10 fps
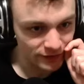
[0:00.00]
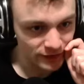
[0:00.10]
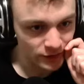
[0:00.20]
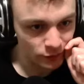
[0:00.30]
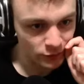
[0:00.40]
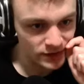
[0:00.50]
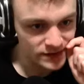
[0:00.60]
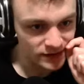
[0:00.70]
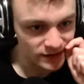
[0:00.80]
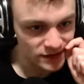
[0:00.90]
The
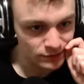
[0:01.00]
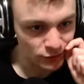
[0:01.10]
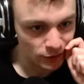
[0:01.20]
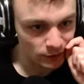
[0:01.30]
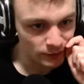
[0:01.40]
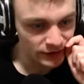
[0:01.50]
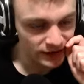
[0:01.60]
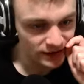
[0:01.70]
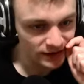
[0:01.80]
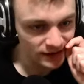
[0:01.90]
reason is
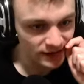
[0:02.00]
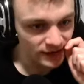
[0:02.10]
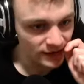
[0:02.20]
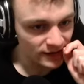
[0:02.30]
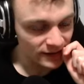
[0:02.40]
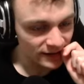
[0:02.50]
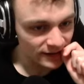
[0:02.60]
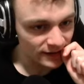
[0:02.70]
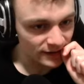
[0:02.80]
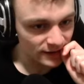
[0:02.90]
probably
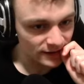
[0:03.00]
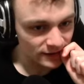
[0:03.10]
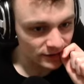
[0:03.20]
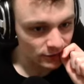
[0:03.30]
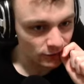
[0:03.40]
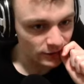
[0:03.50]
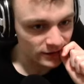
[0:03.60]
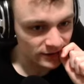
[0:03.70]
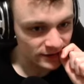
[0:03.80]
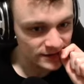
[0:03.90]
that the
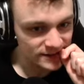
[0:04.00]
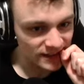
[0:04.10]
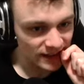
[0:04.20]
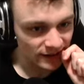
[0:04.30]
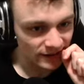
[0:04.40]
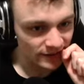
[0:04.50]
coordinates are